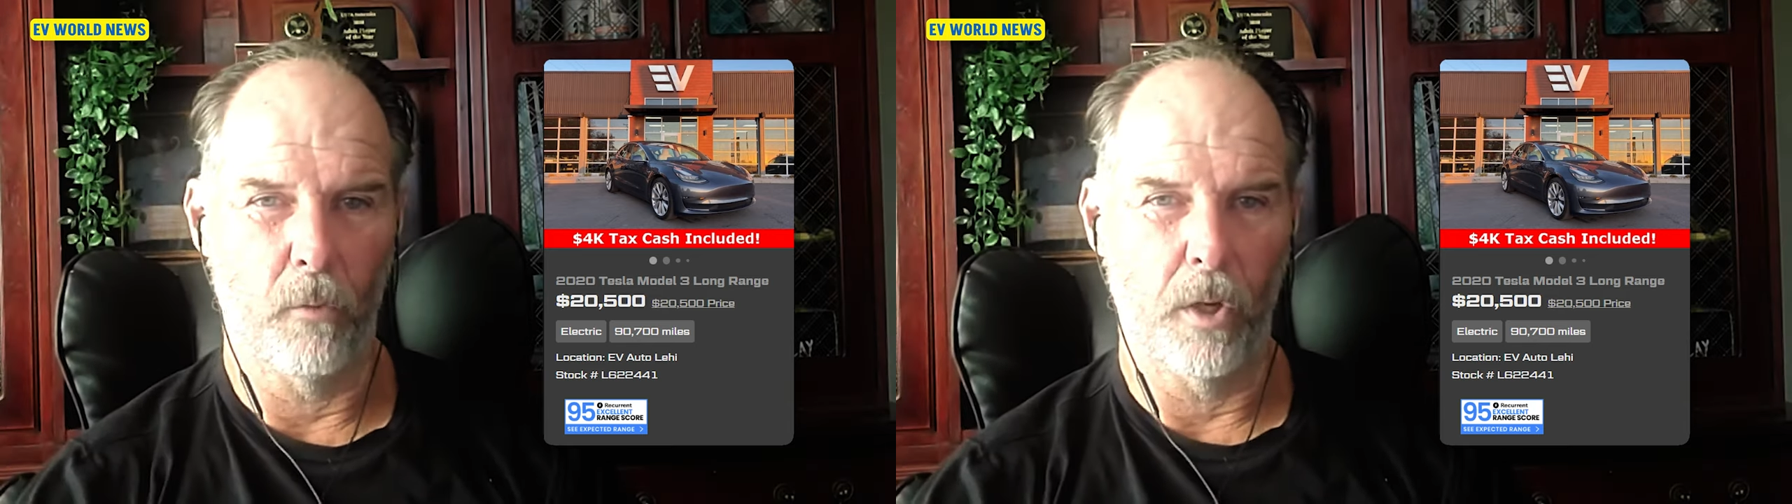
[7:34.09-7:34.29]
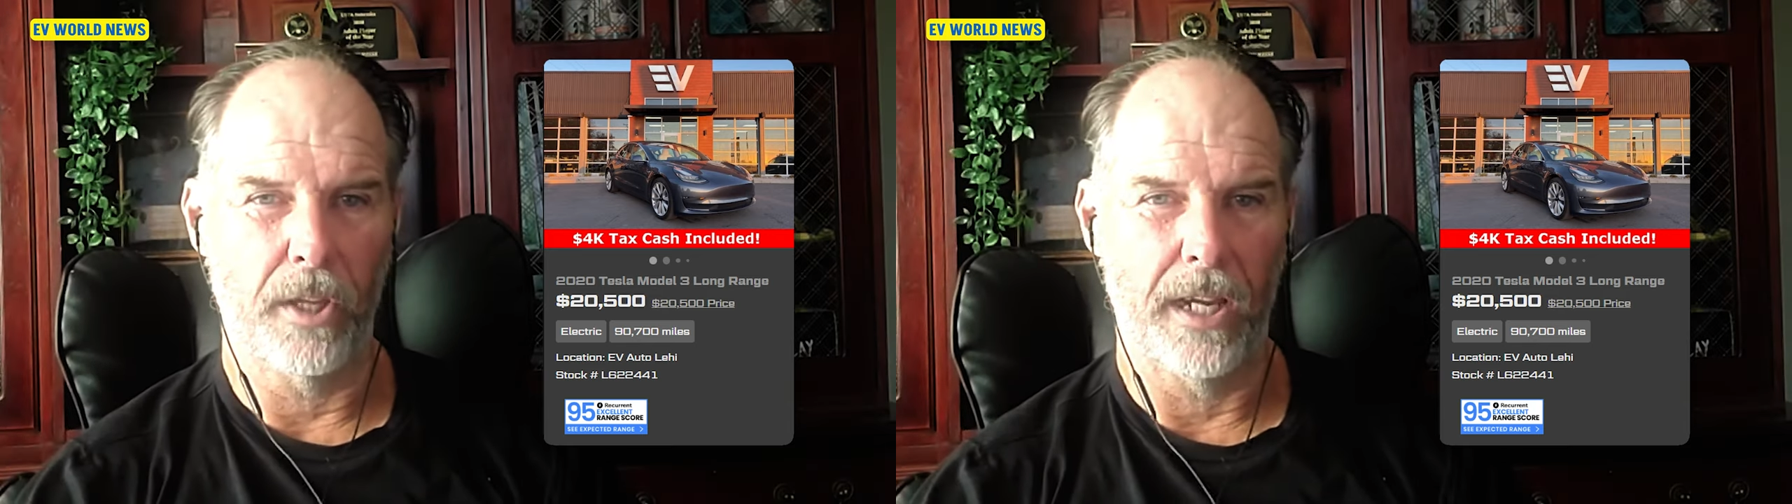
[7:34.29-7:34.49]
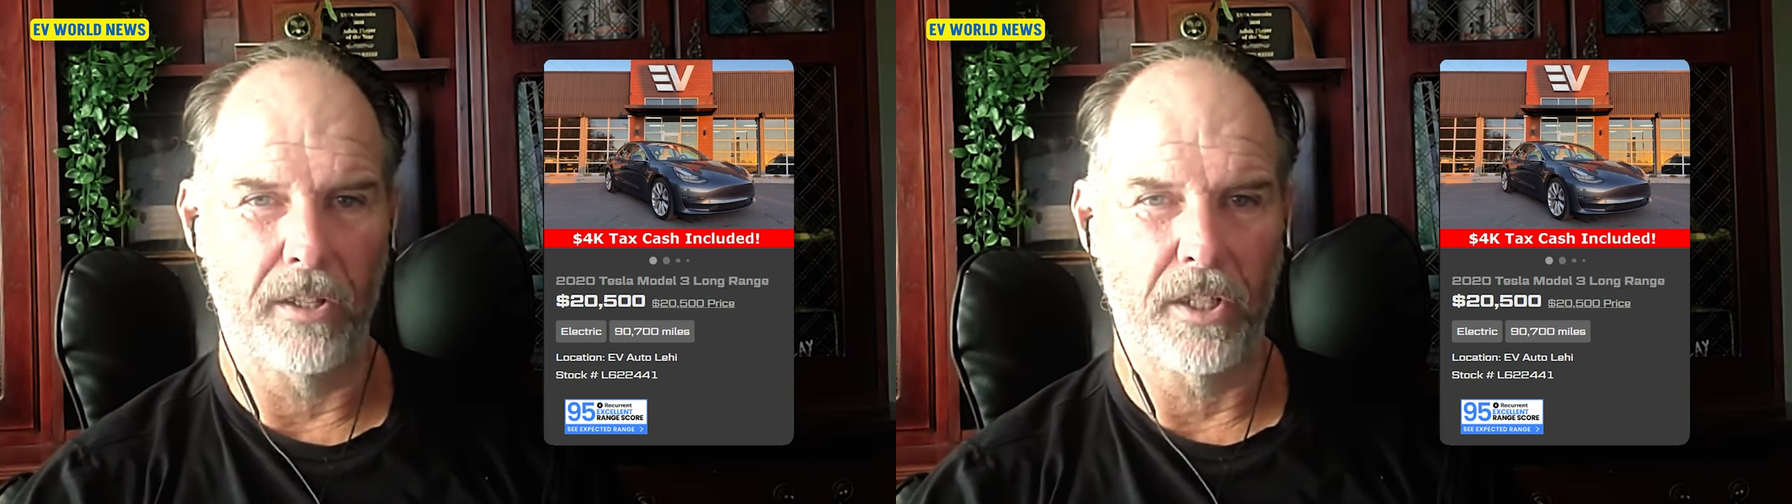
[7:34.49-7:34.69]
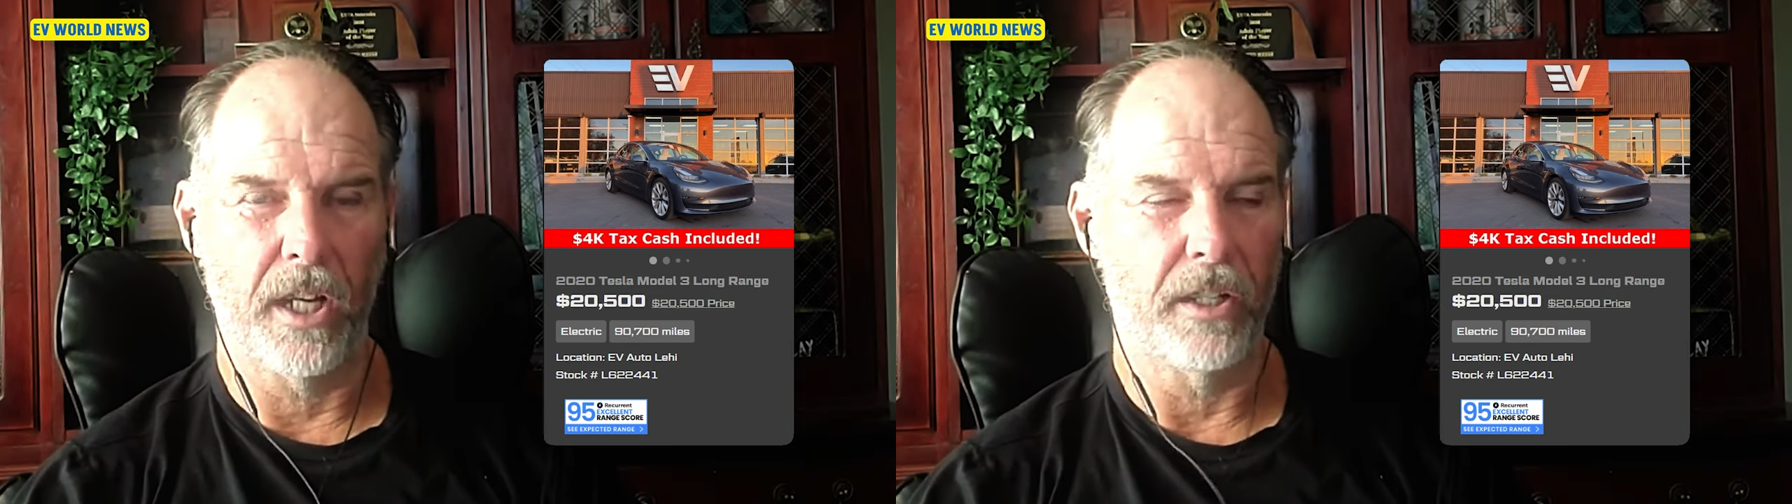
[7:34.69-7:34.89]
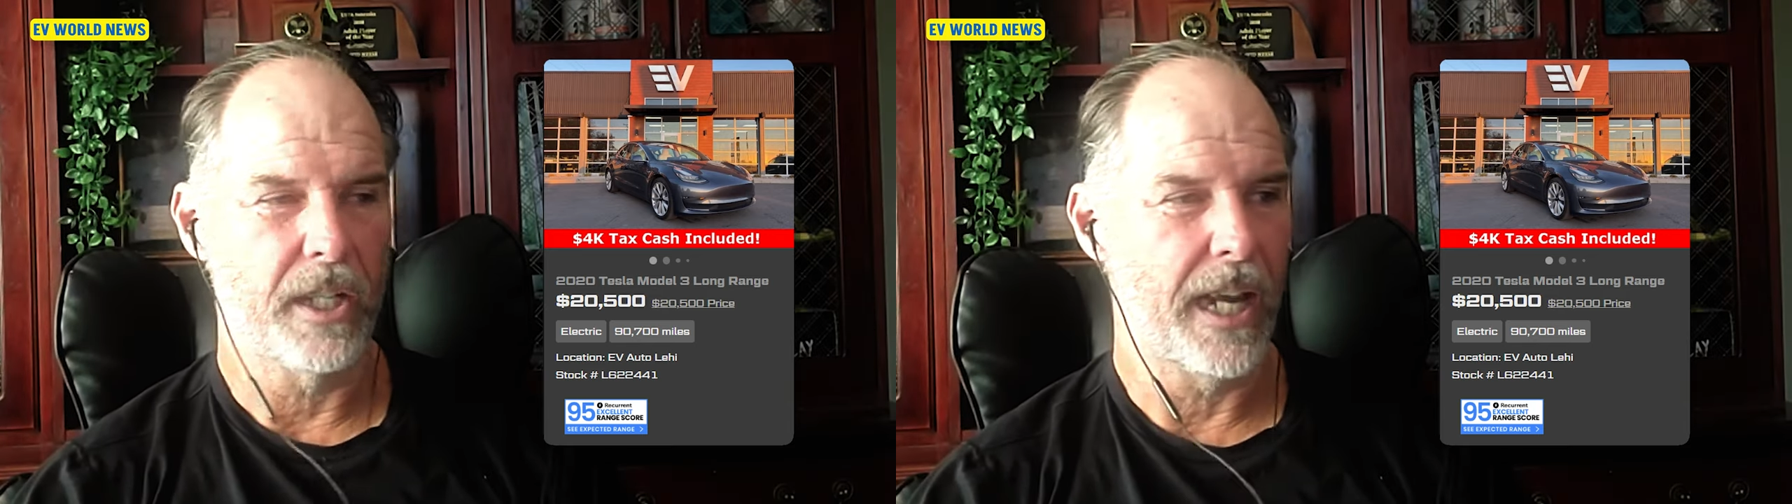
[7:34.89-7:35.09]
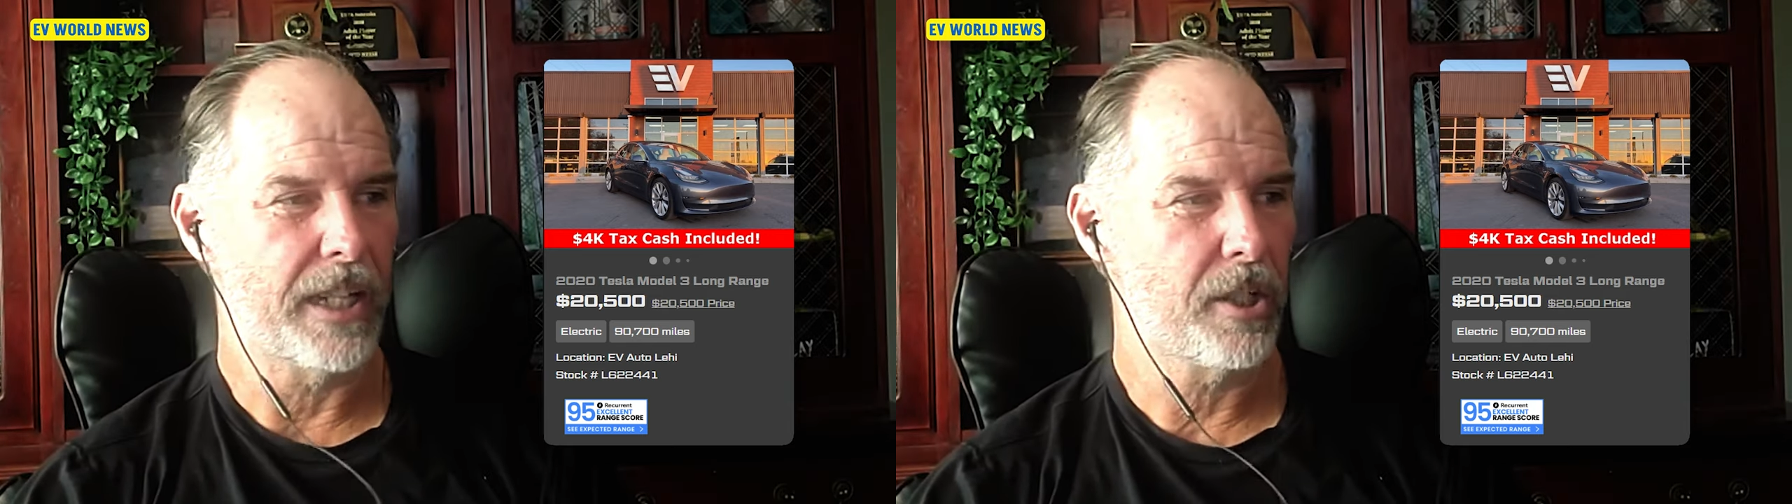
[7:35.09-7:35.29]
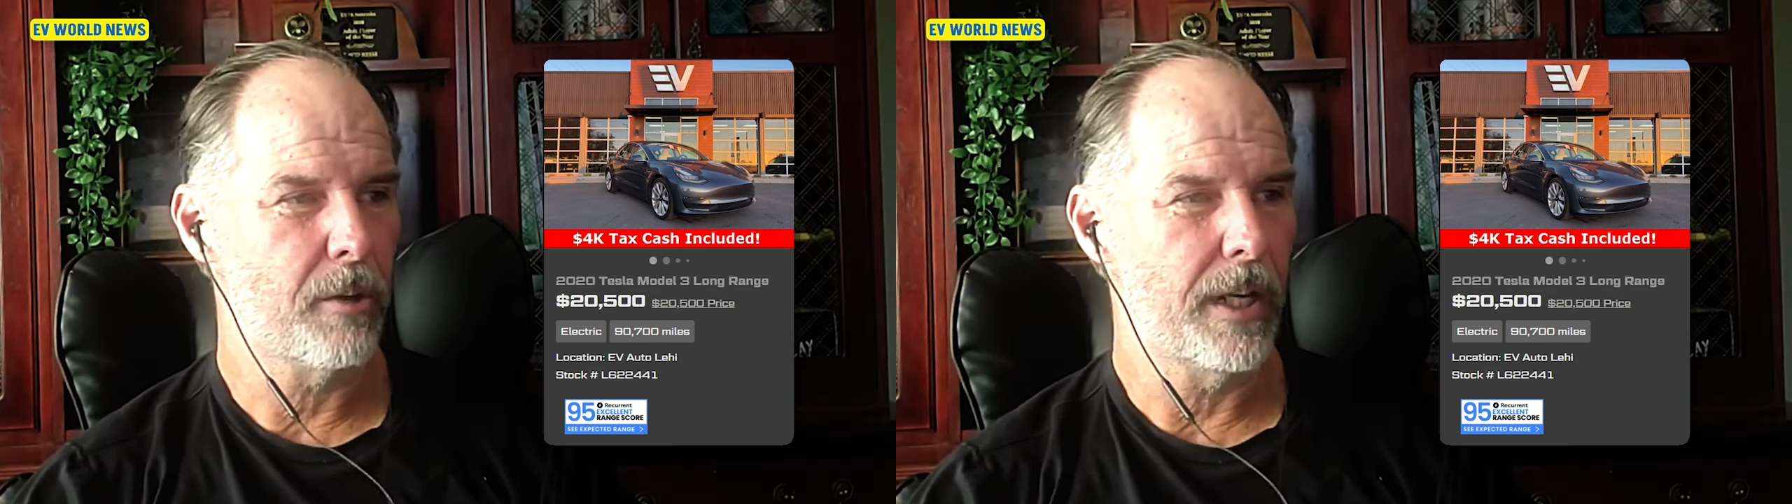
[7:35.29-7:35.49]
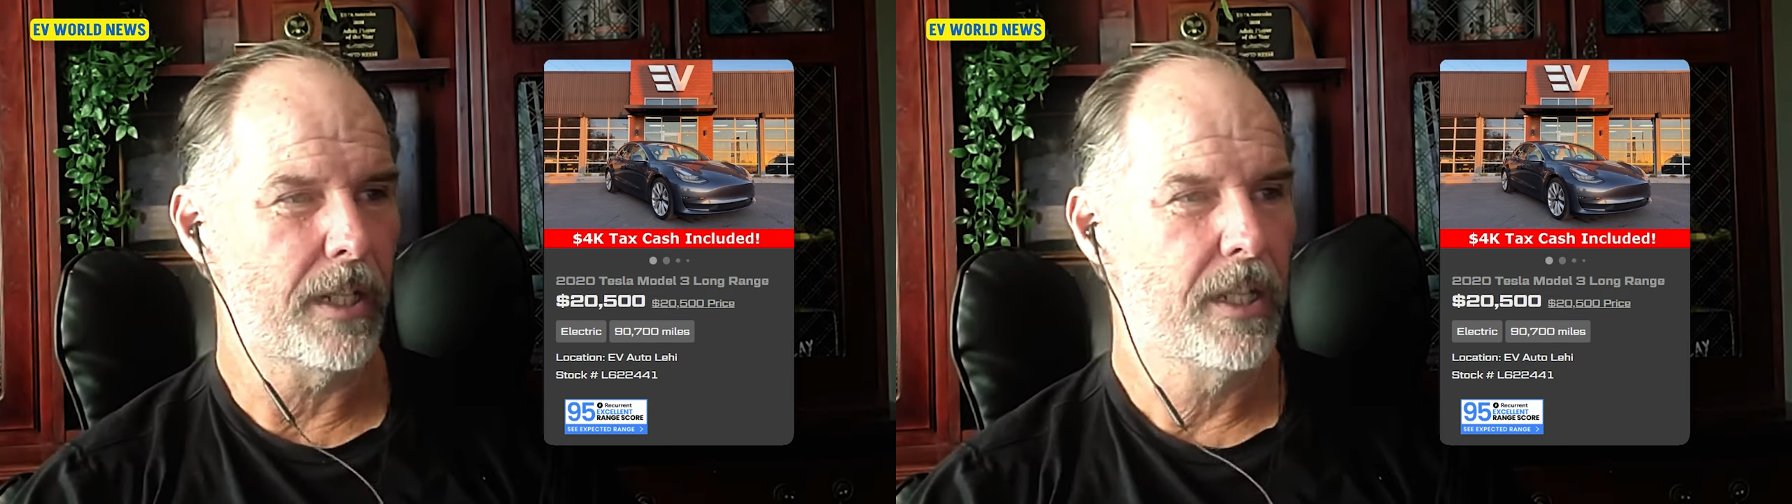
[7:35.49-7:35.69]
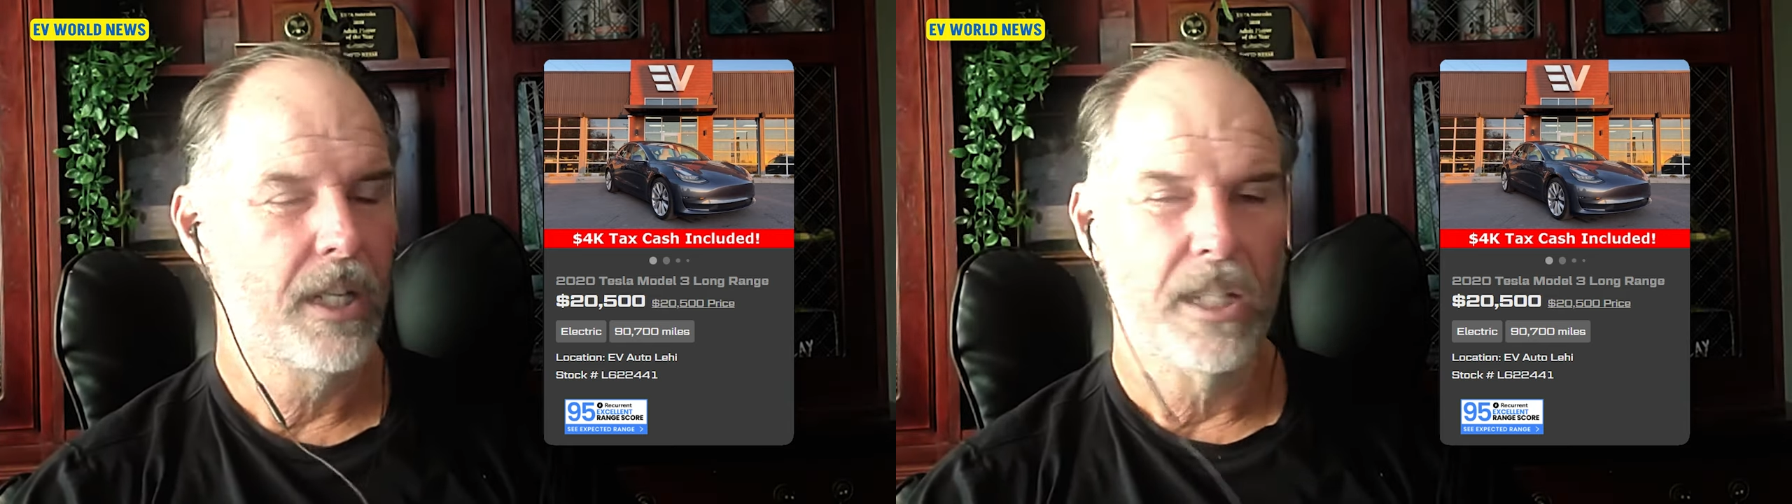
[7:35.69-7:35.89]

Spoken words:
$4,000 tax credit.